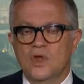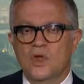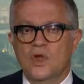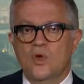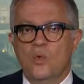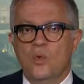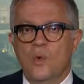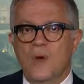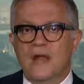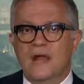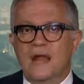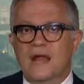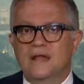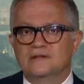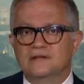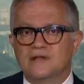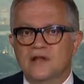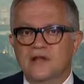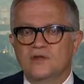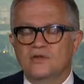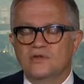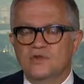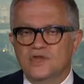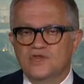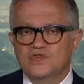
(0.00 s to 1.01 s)
Well, I'll tell
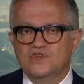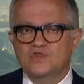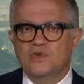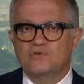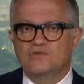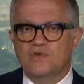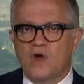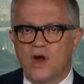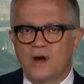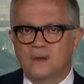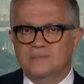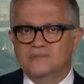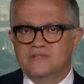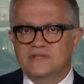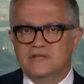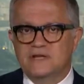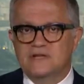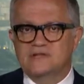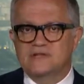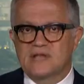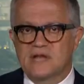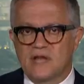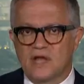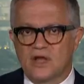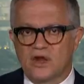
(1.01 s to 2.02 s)
you, the issue of arms
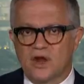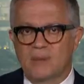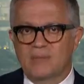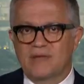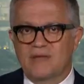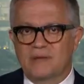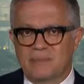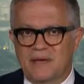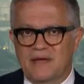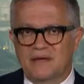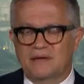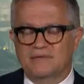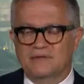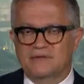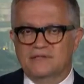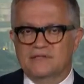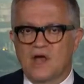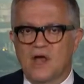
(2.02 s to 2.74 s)
deals and economic benefits.